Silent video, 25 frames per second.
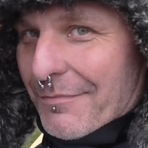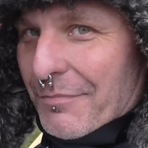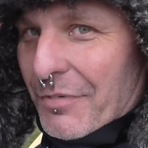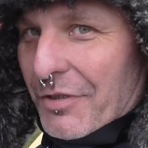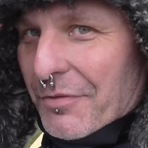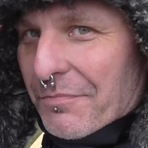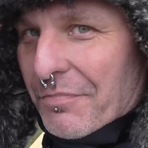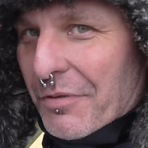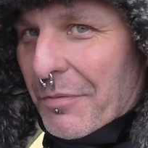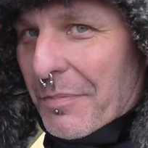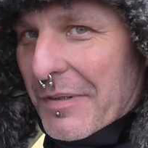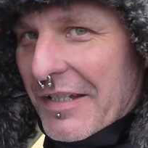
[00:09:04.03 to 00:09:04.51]
in
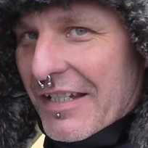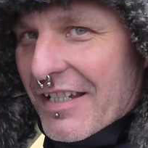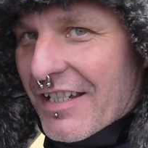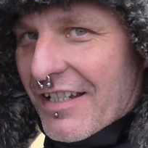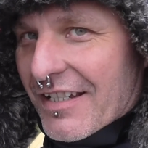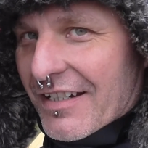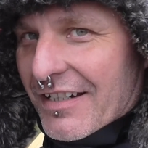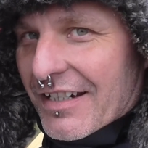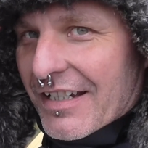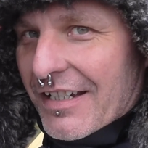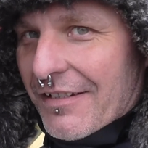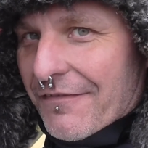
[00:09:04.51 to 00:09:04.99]
my proper
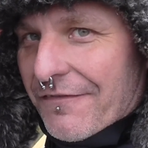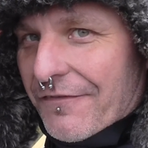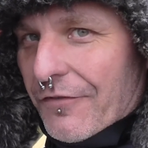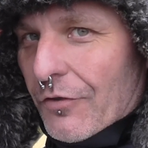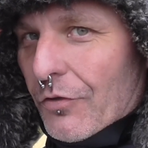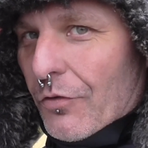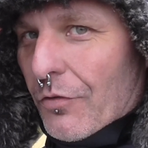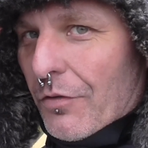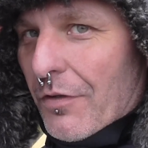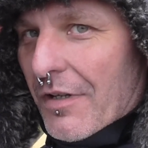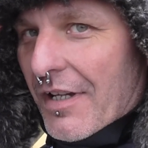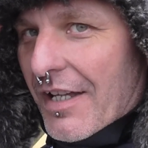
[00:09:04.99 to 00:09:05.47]
heat in heat
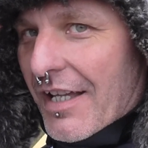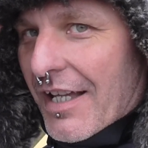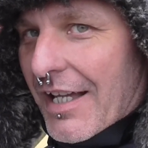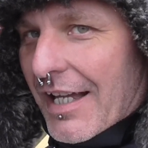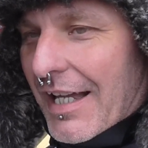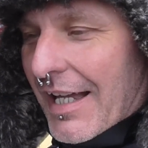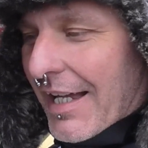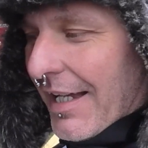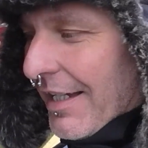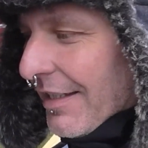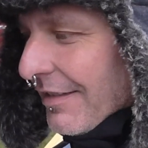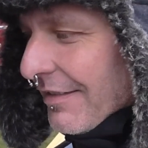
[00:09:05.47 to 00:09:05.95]
4
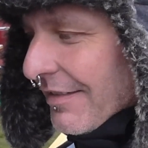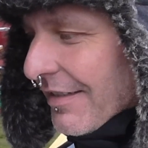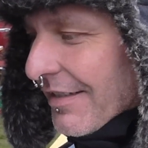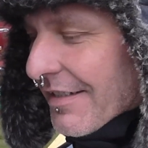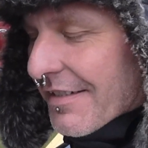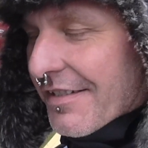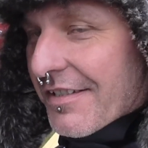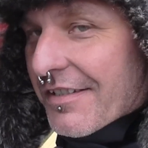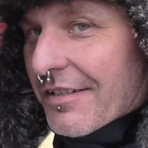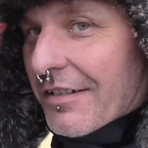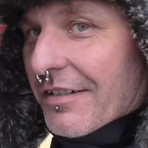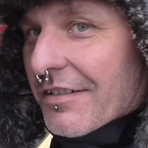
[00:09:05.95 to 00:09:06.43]
and
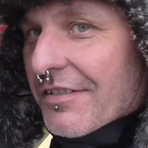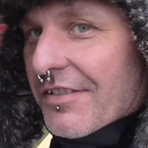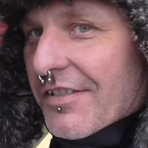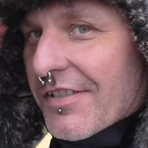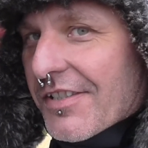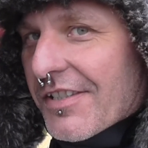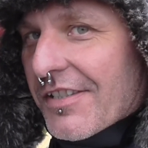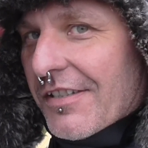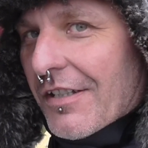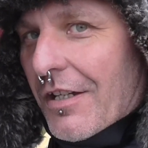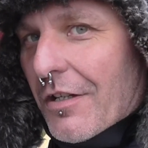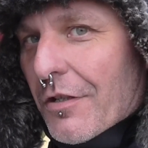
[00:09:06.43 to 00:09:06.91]
it started to
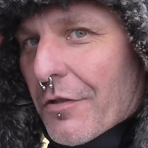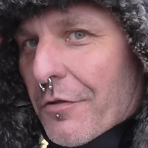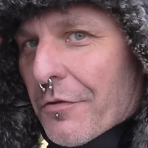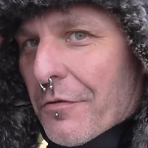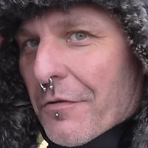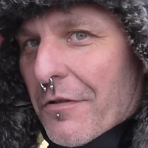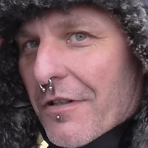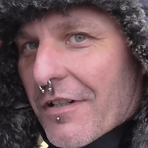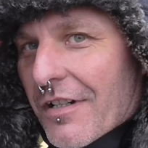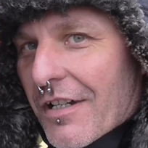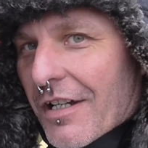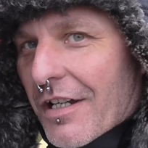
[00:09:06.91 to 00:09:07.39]

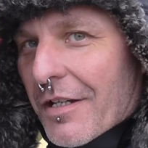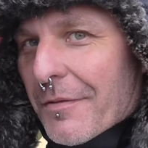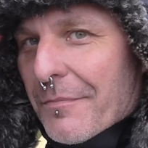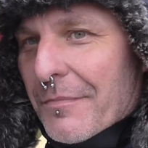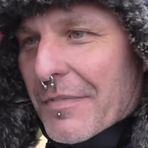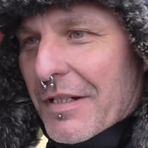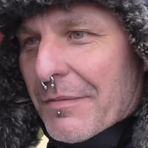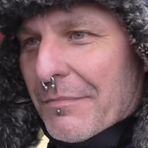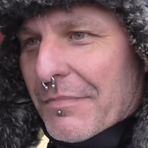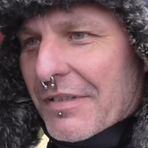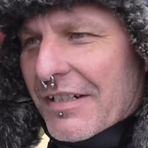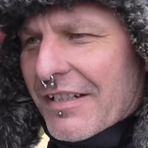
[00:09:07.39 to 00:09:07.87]
snow
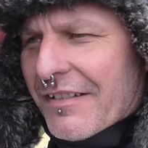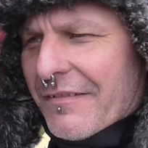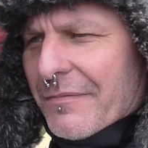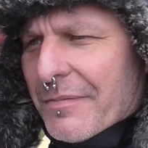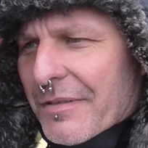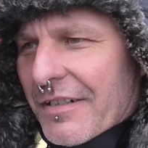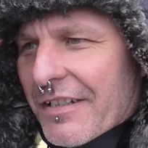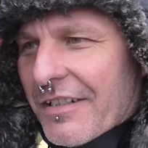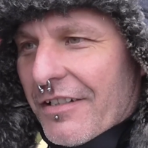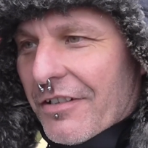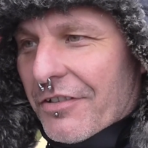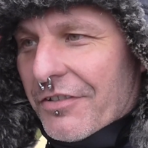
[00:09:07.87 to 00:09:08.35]

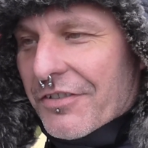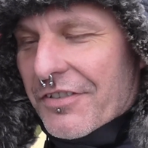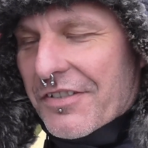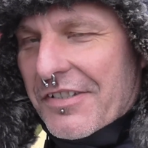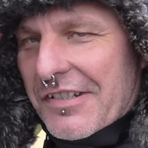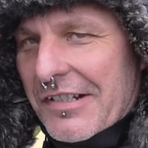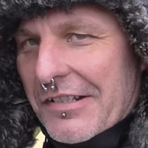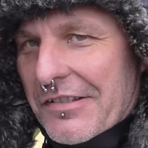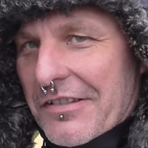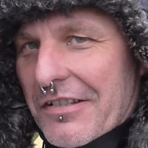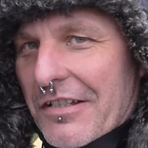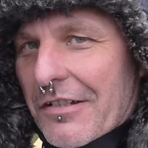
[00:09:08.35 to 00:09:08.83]
unbelievably on the
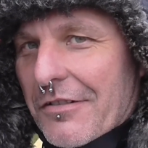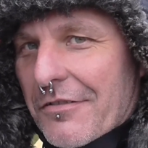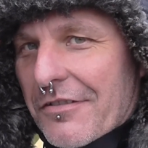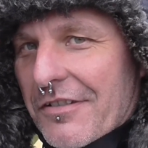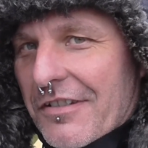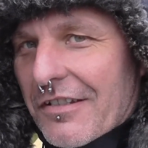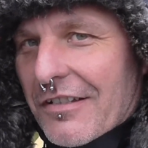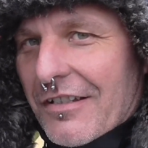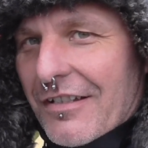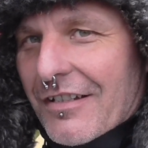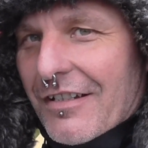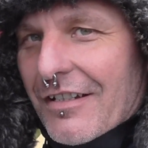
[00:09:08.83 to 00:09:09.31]
south
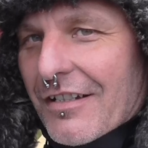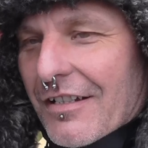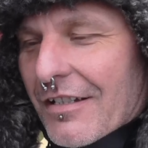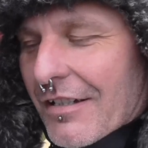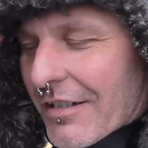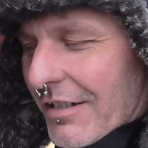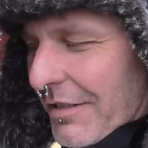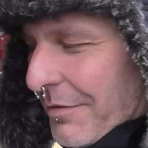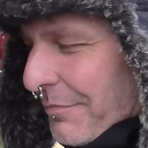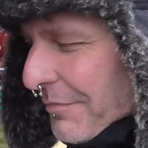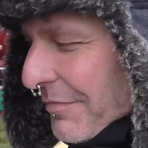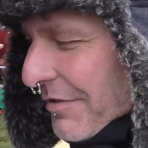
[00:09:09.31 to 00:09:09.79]
coast.
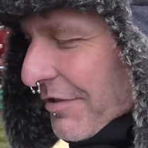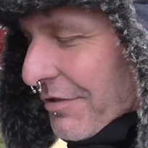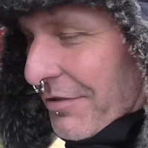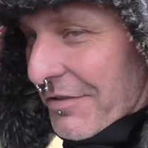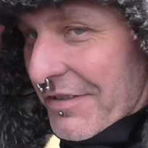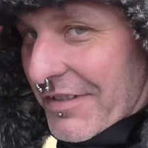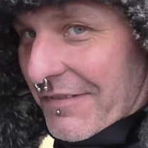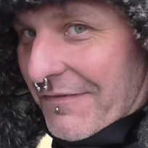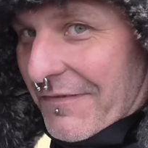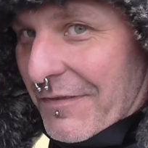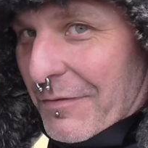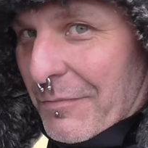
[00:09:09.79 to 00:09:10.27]
It's
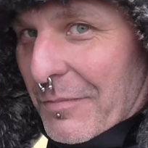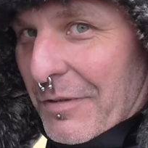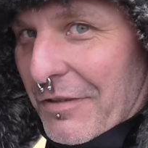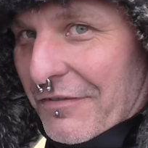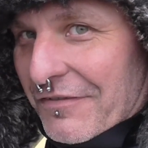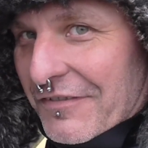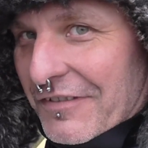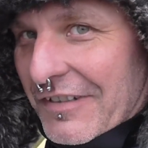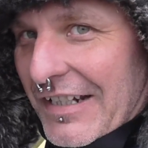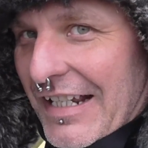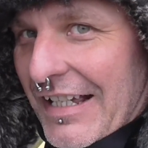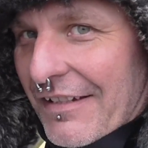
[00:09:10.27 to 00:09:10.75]
not something we
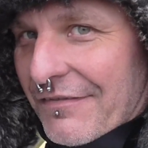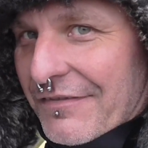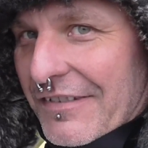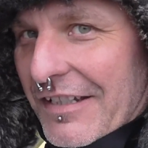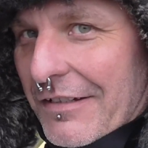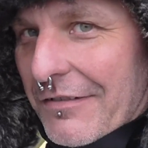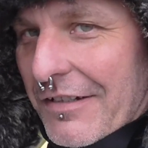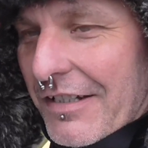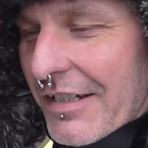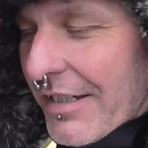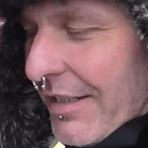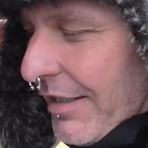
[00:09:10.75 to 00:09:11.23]
often have
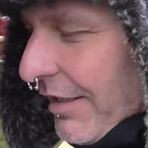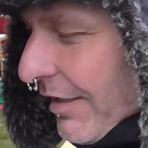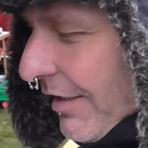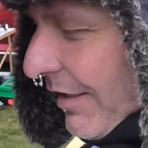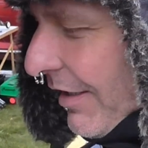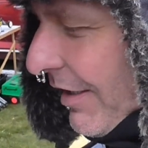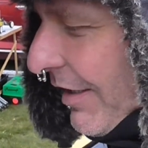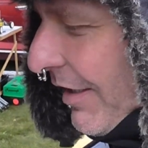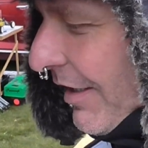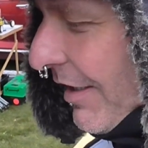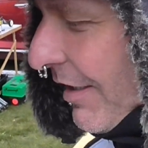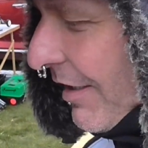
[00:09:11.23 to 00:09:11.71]
down here.
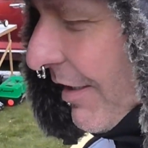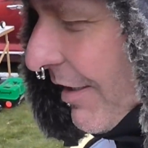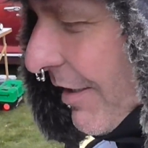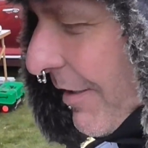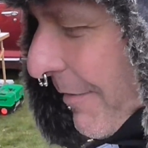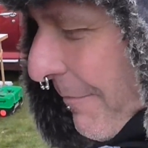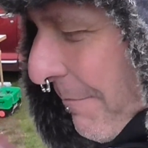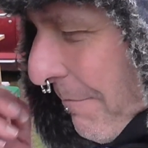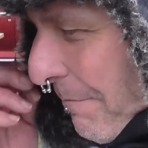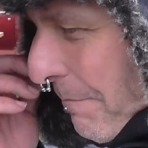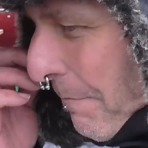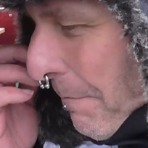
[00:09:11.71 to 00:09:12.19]

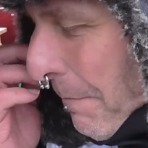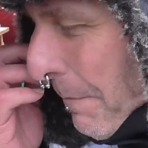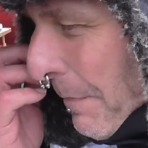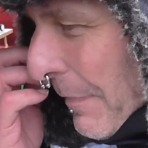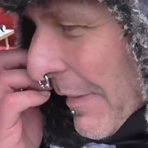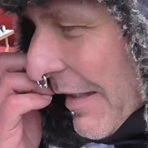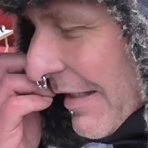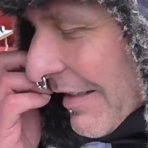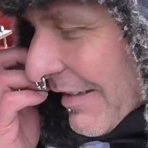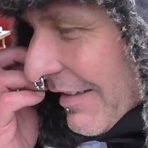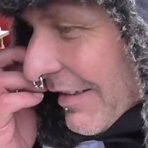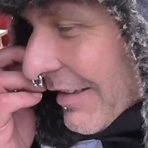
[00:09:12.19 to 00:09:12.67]

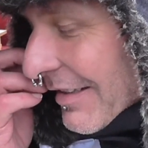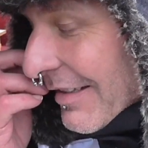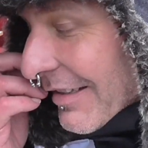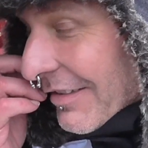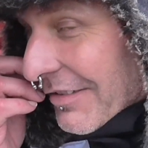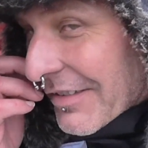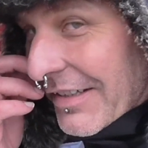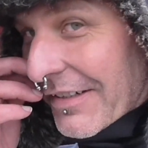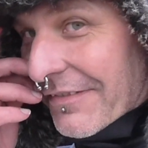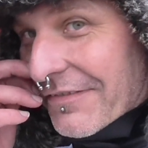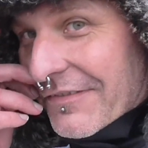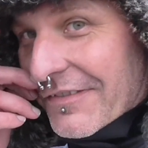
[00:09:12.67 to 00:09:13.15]

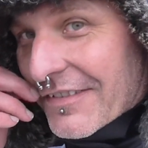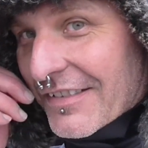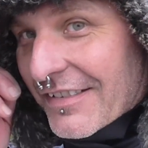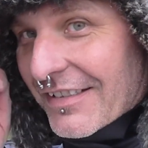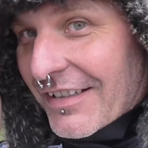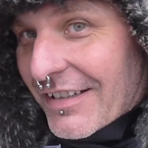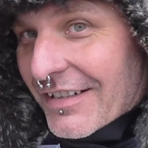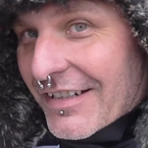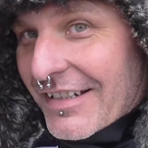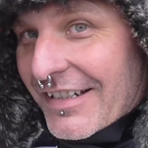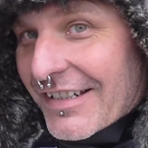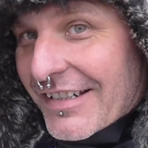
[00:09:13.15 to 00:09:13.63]
Luckily
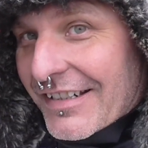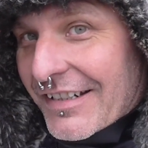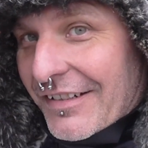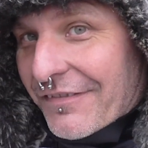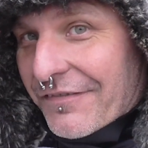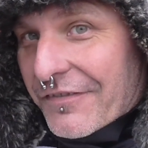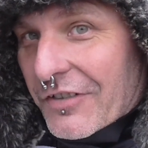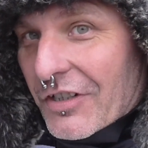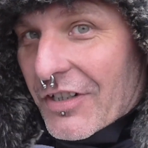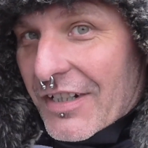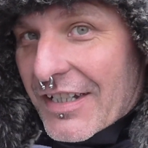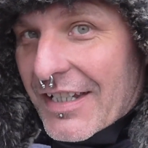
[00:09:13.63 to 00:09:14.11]

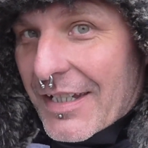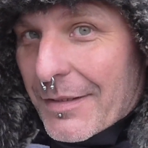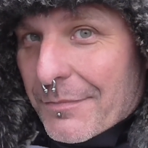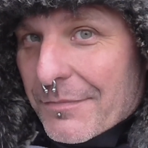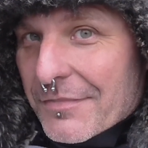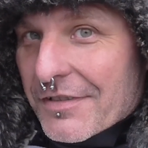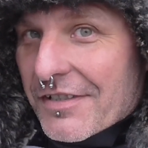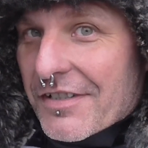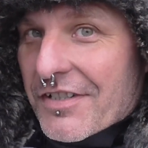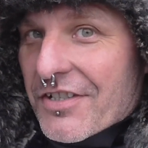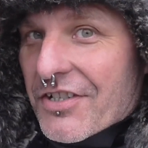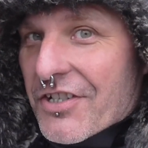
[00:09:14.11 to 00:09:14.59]
enough I
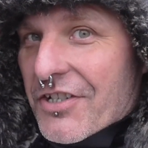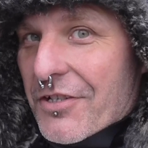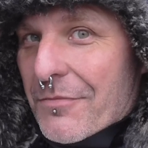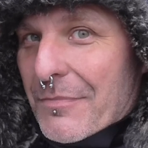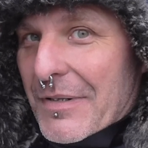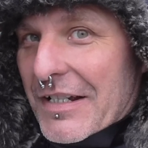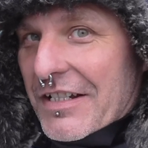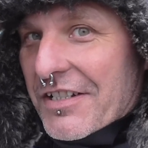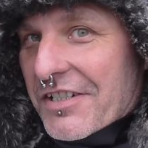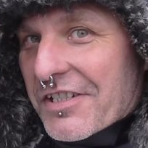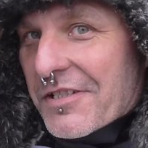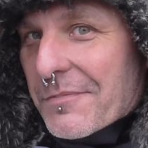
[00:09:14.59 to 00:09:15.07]
kept the
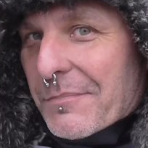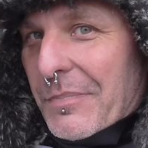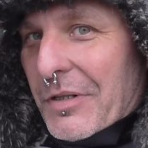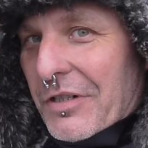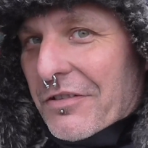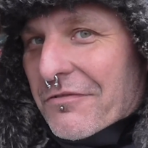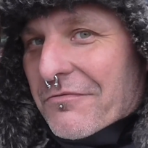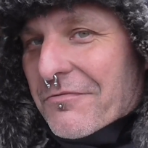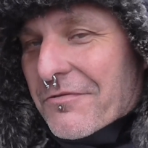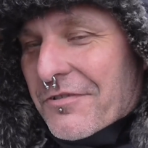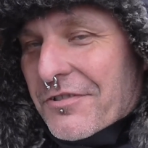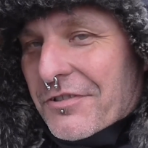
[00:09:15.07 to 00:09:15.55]
Schumacher
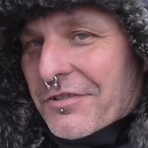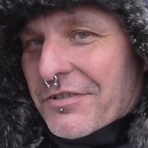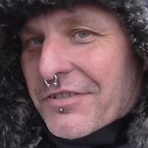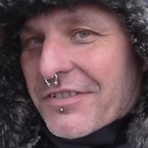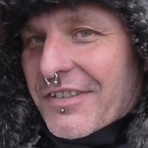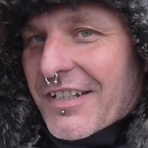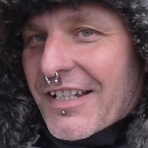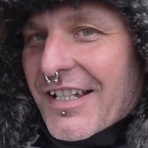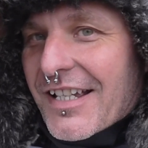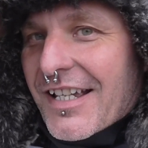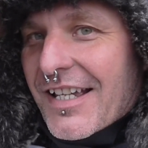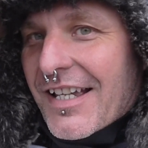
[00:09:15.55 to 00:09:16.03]
spirals
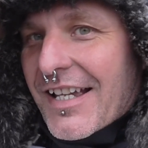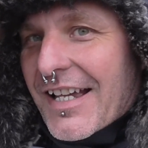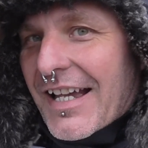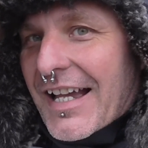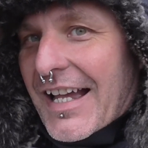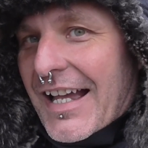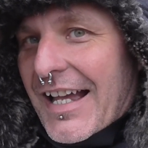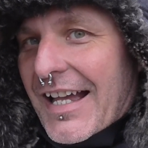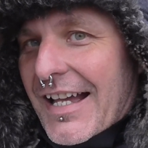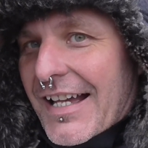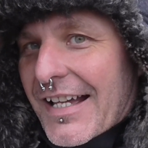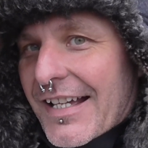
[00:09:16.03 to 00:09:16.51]
on
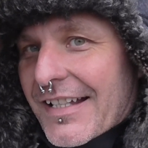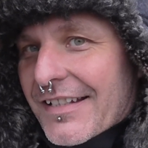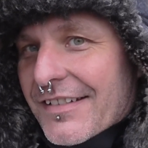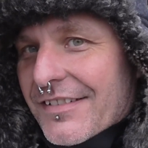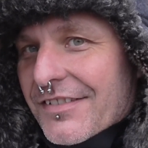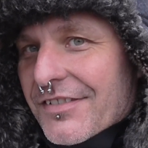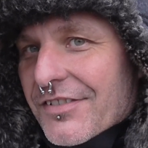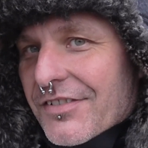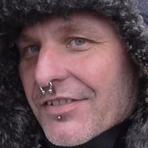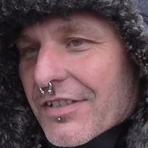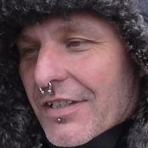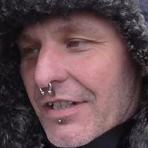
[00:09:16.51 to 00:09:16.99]

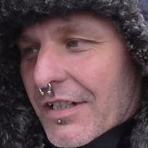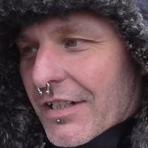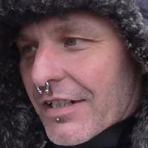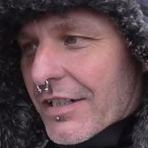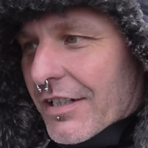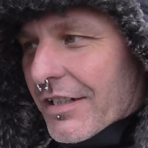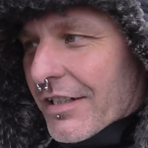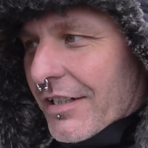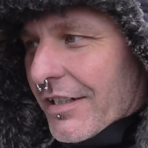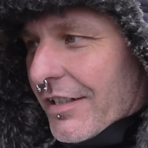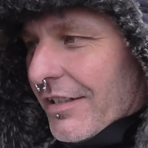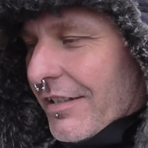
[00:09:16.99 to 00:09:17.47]
and
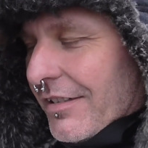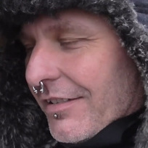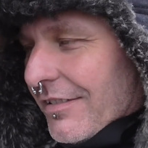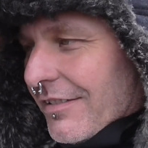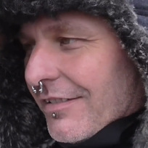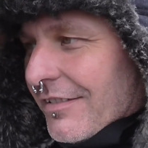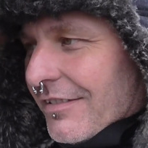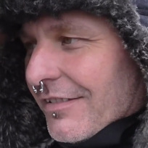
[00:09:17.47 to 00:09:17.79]
I